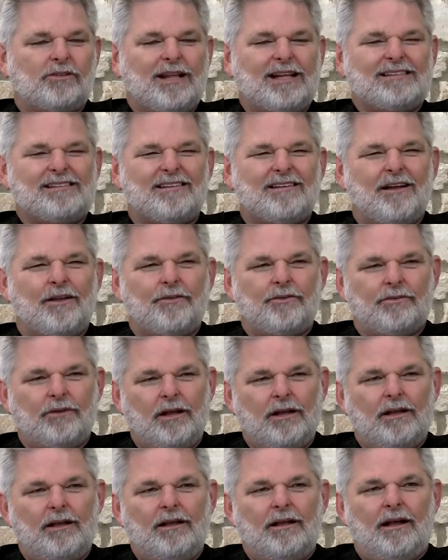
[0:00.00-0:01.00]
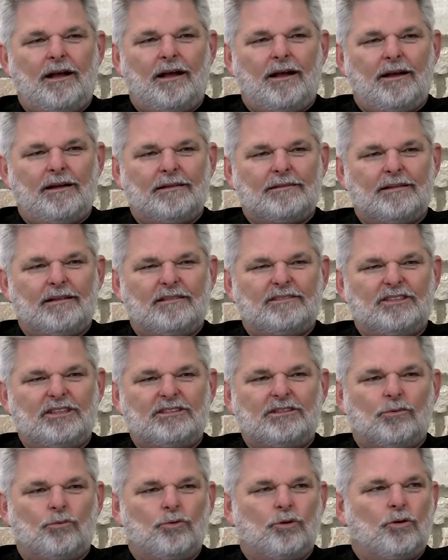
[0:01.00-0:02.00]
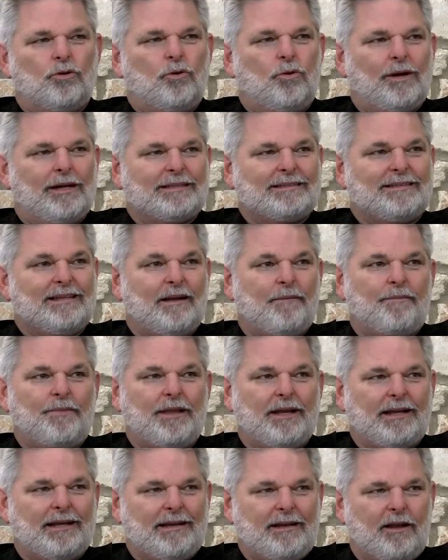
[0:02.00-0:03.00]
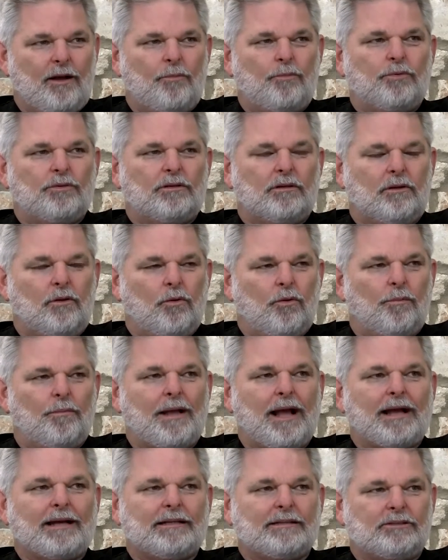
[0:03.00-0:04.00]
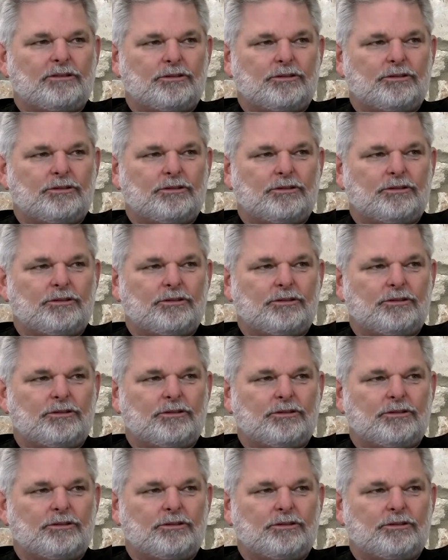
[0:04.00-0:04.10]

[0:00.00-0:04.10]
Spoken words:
So that's another, just a real quick tip that can help with lower back